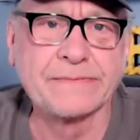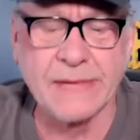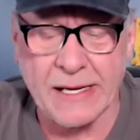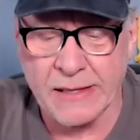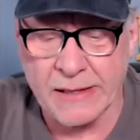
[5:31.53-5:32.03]

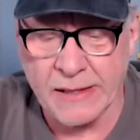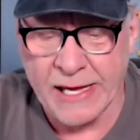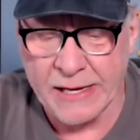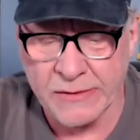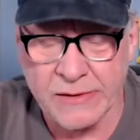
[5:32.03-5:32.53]
That
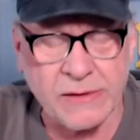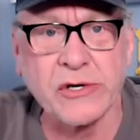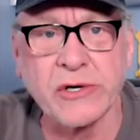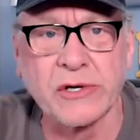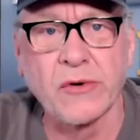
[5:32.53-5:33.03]
that then
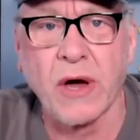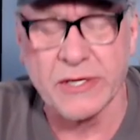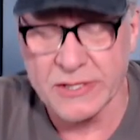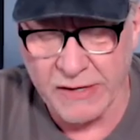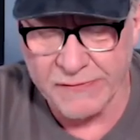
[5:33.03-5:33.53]
you can do all
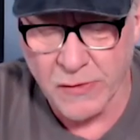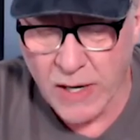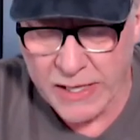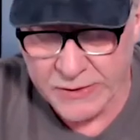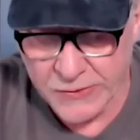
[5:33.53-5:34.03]
the stuff you
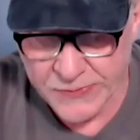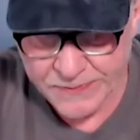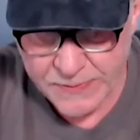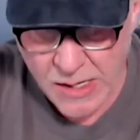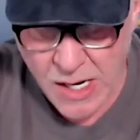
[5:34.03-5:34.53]
want to
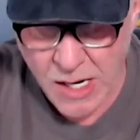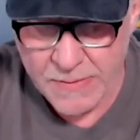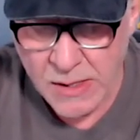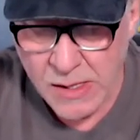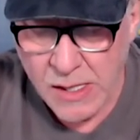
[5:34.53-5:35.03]
do.
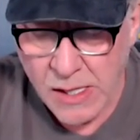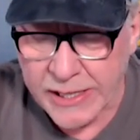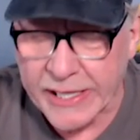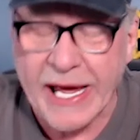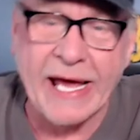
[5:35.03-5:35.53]
Um,
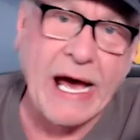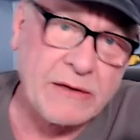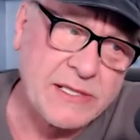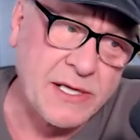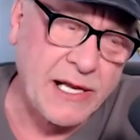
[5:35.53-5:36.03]
Going to head
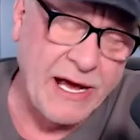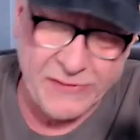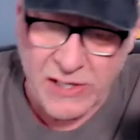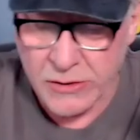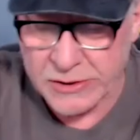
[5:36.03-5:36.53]
out to the
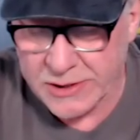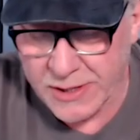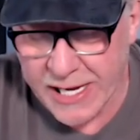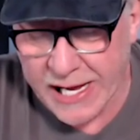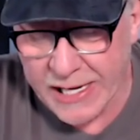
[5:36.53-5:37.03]
left coast,
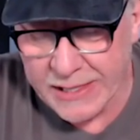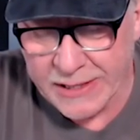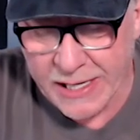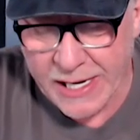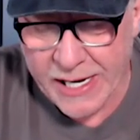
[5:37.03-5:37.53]
and
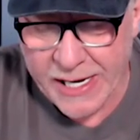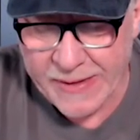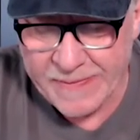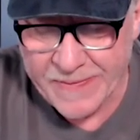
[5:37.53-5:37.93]
uh, I,